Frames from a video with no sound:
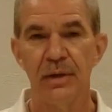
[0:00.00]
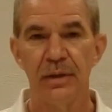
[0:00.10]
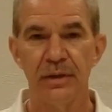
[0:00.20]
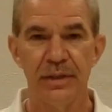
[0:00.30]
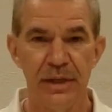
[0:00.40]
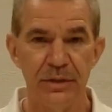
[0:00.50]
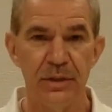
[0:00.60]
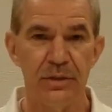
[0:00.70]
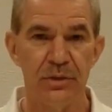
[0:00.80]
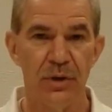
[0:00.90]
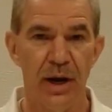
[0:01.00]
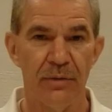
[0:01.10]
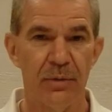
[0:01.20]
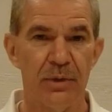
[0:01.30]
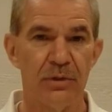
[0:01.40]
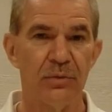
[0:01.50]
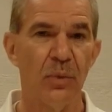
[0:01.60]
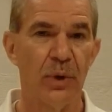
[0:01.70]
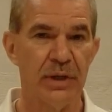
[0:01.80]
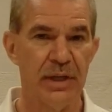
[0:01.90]
the distance traveled is
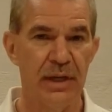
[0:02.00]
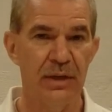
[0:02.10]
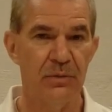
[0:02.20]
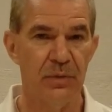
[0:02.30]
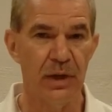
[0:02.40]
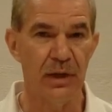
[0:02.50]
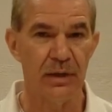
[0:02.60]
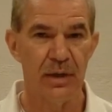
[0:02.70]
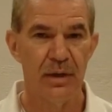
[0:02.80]
14 feet,